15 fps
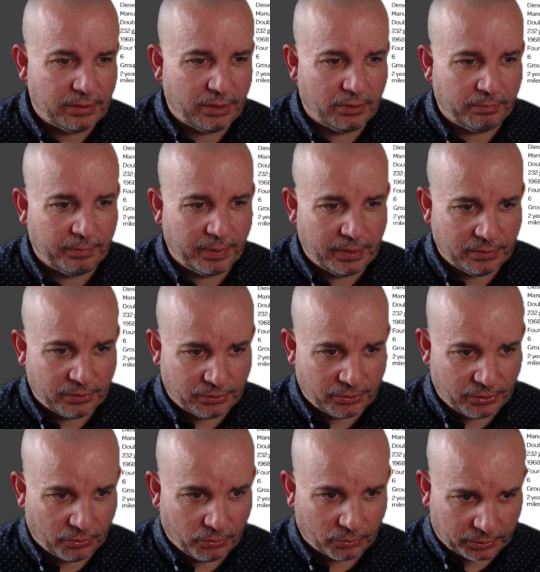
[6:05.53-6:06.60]
newton meters of
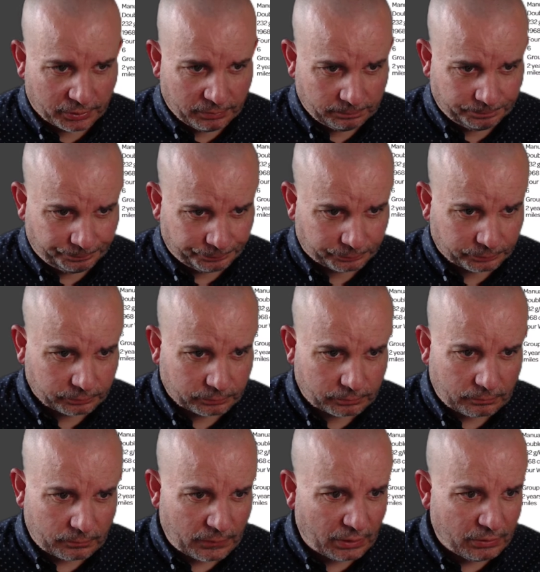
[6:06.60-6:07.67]
torque.
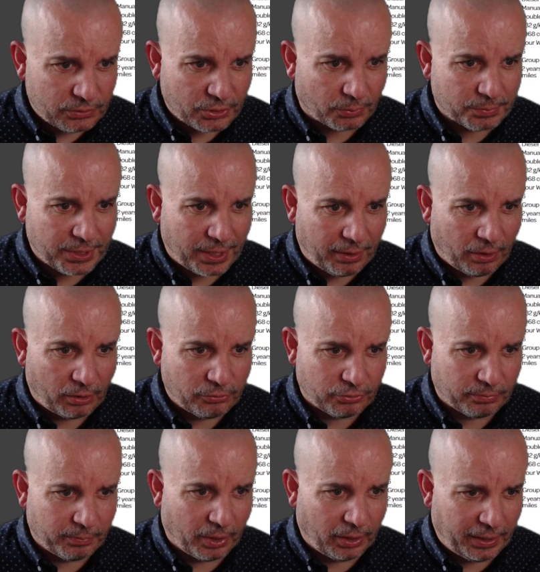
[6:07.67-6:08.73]
Tops out
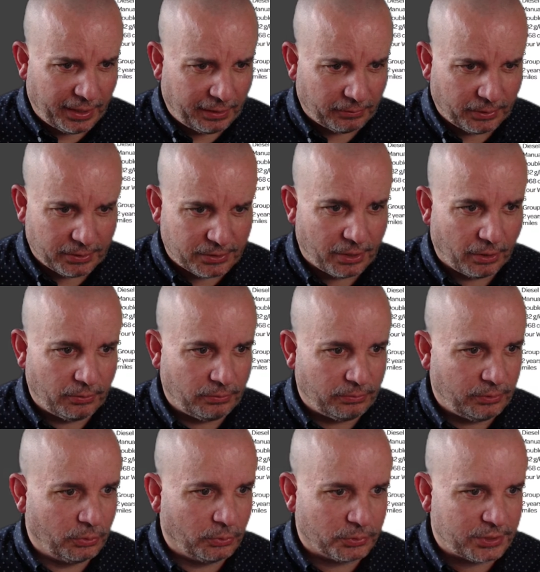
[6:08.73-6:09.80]
100 mile an hour. There's no
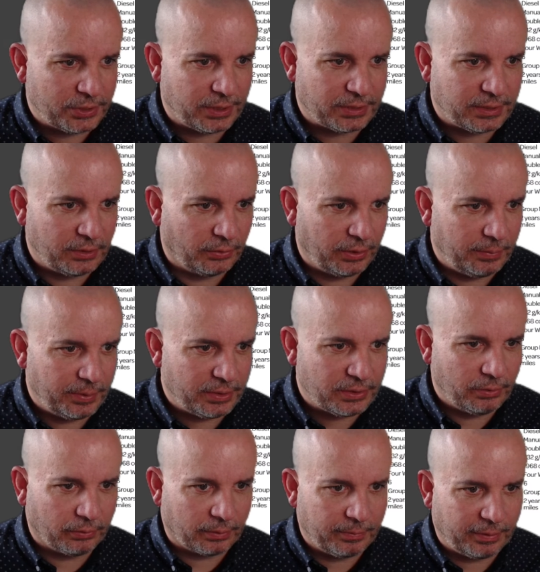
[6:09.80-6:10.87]
0 to 60 on it, but it's
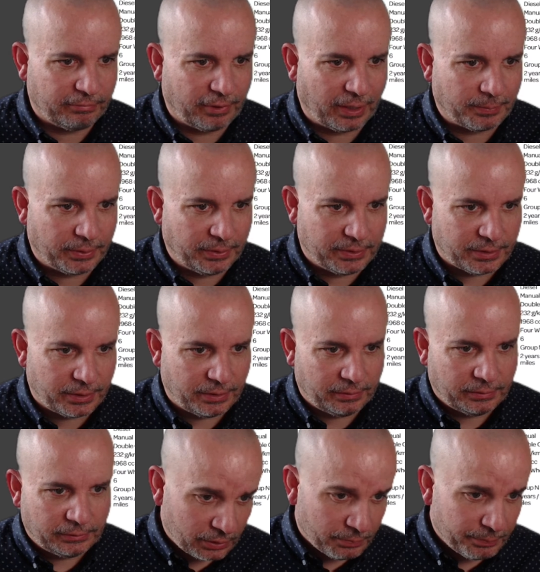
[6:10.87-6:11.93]
not going to be rapid, is it?
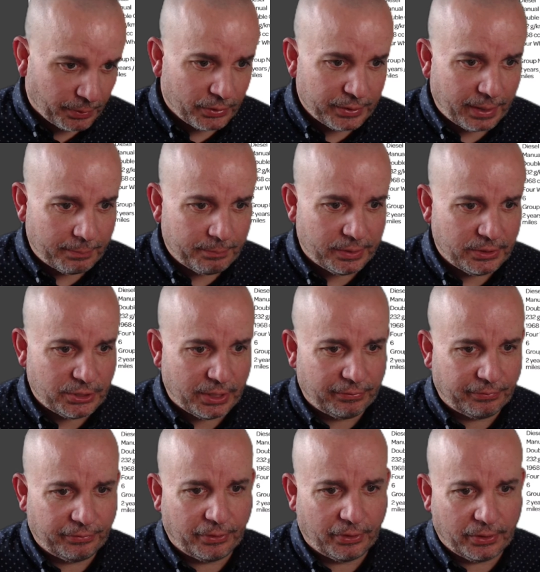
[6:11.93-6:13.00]
Combined MPG of
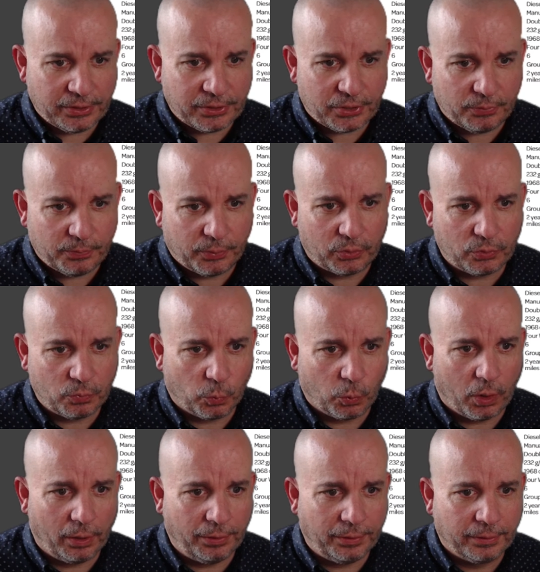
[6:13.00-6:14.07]

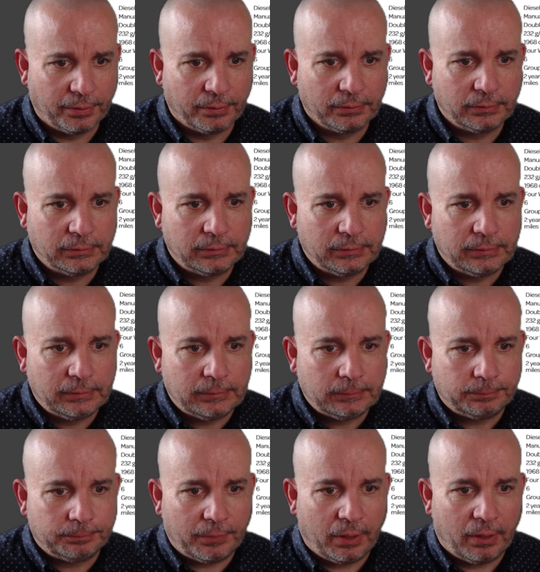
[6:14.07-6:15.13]
32.1.
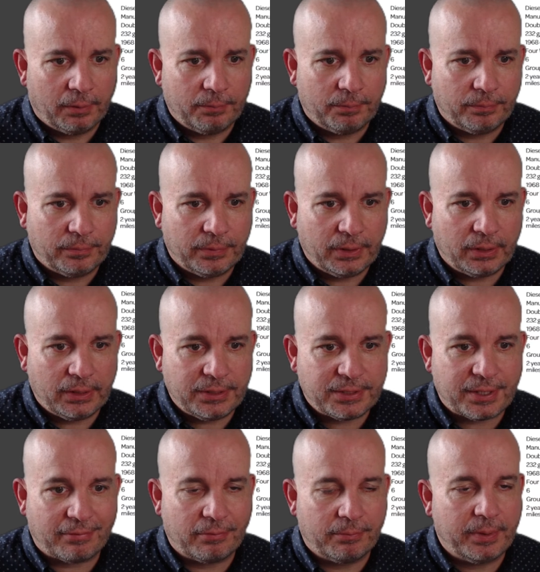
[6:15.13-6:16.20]
Nearly
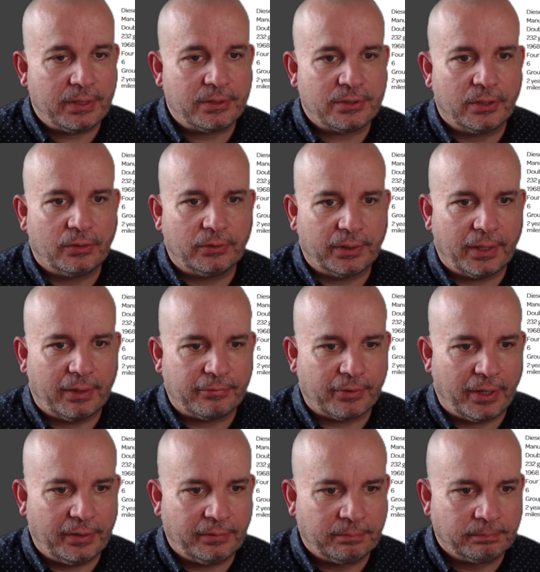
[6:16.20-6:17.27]
7 meters long, that
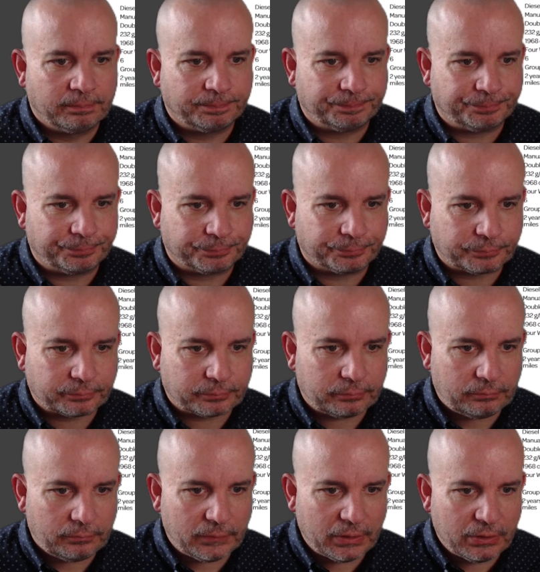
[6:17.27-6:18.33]
van.
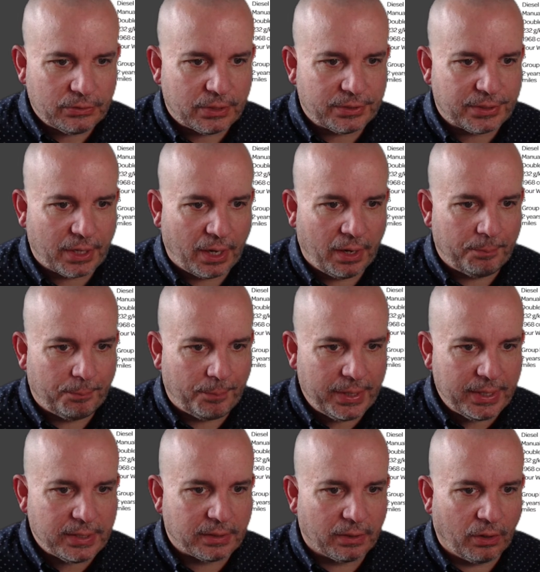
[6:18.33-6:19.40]
So it's a
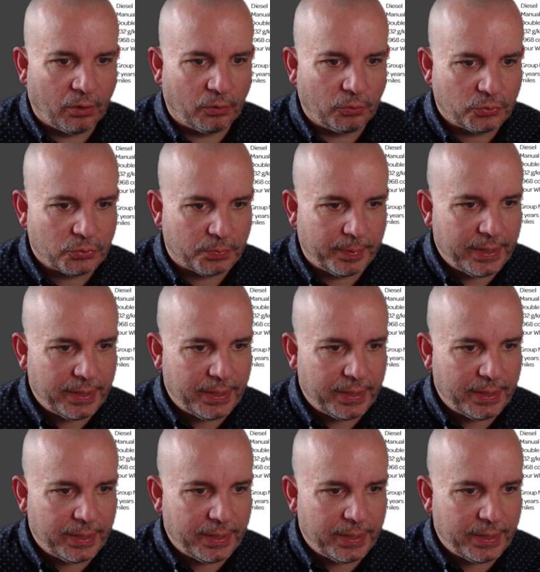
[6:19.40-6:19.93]
big old